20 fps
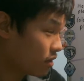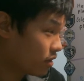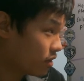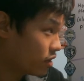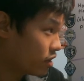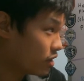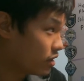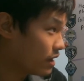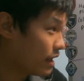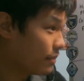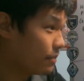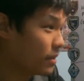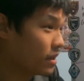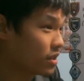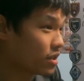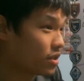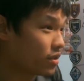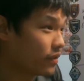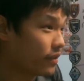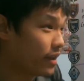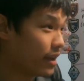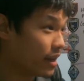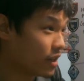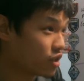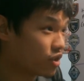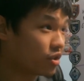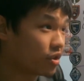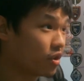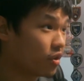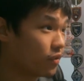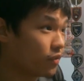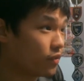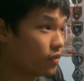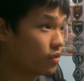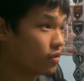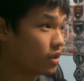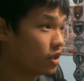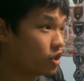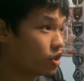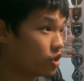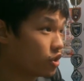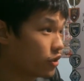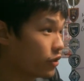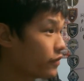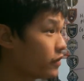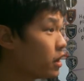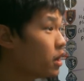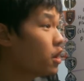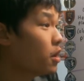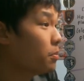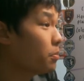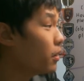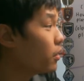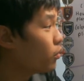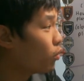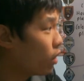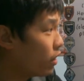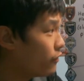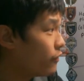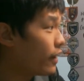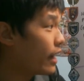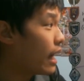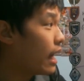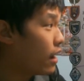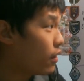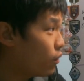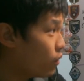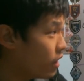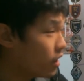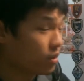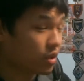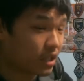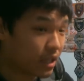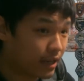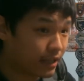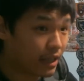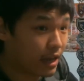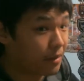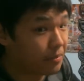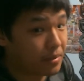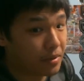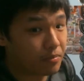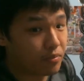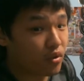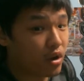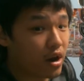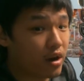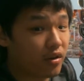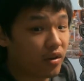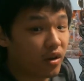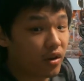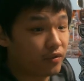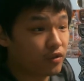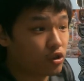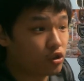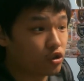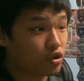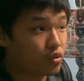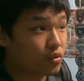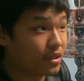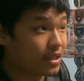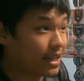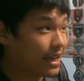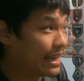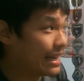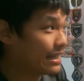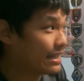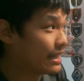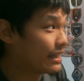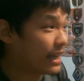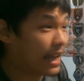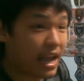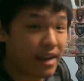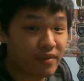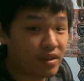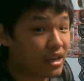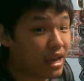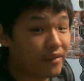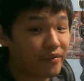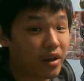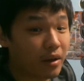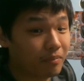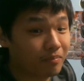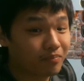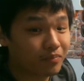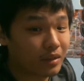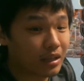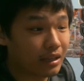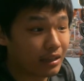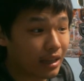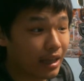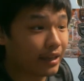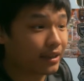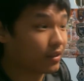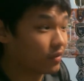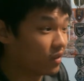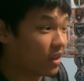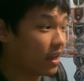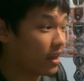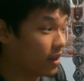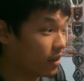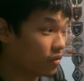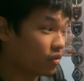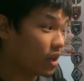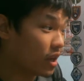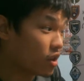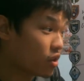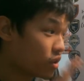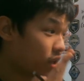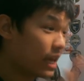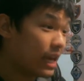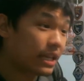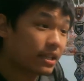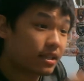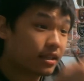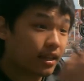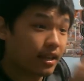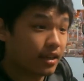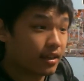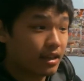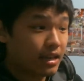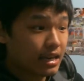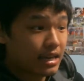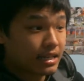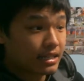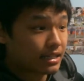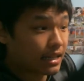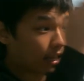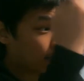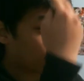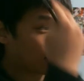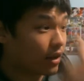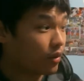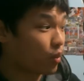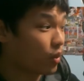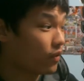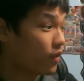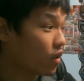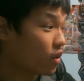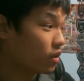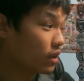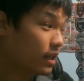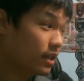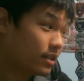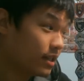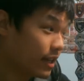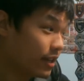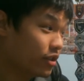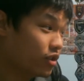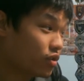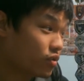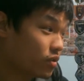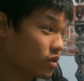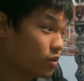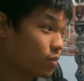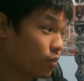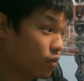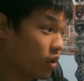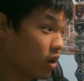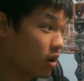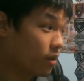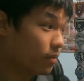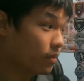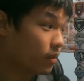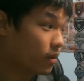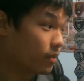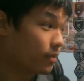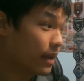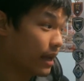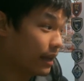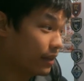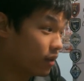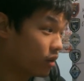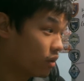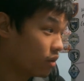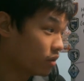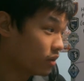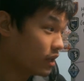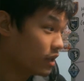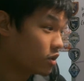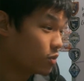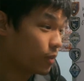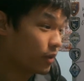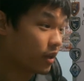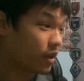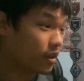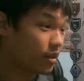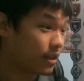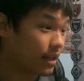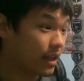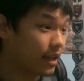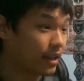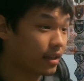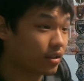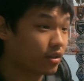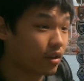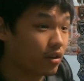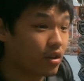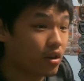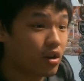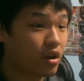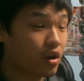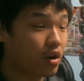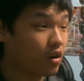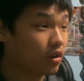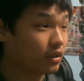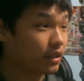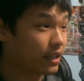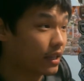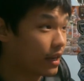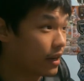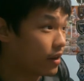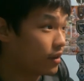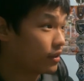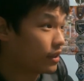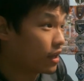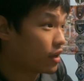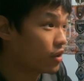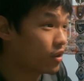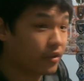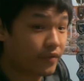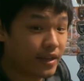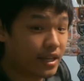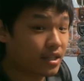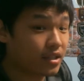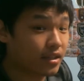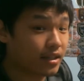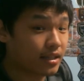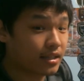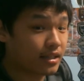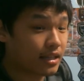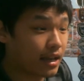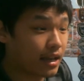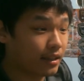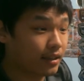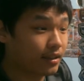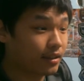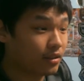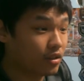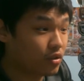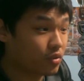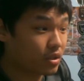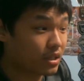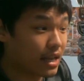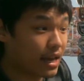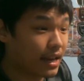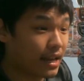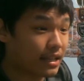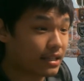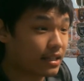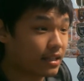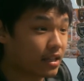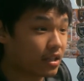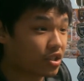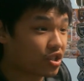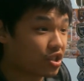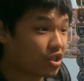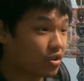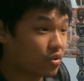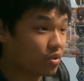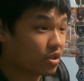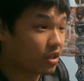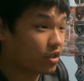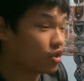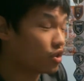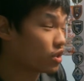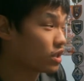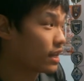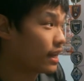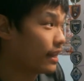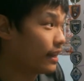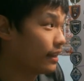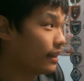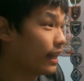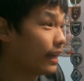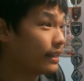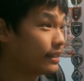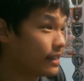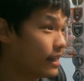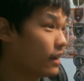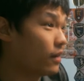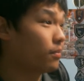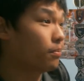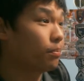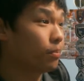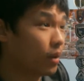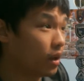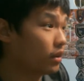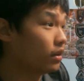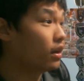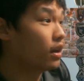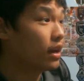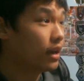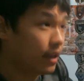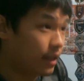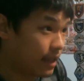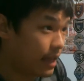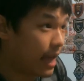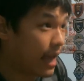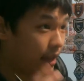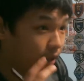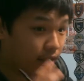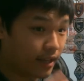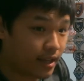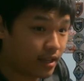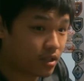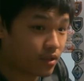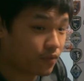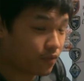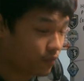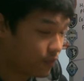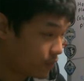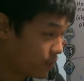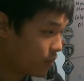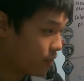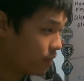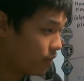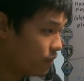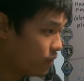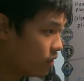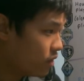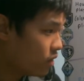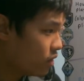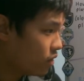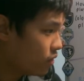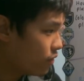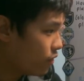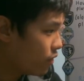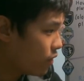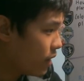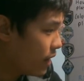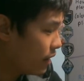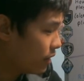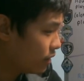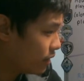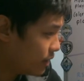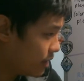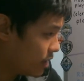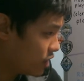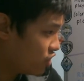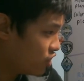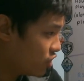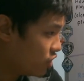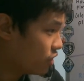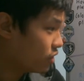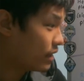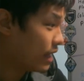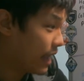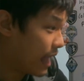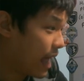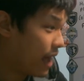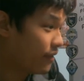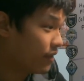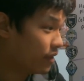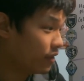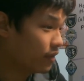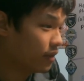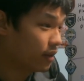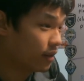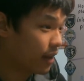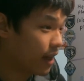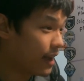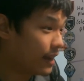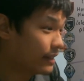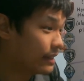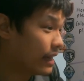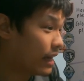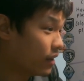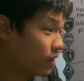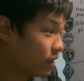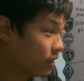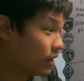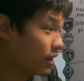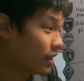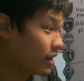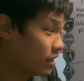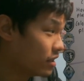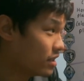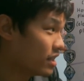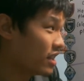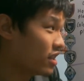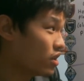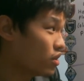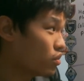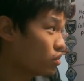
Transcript: that Minnesota has to go through this year. But one thing I will say that I've been proud of the Loons is that they haven't gave up. Like, they could easily set that with all these injuries problem and all these players that is on the IR, they could have easily used that as an excuse and just kind of lay down. But at least throughout this year, they haven't lied down and they continue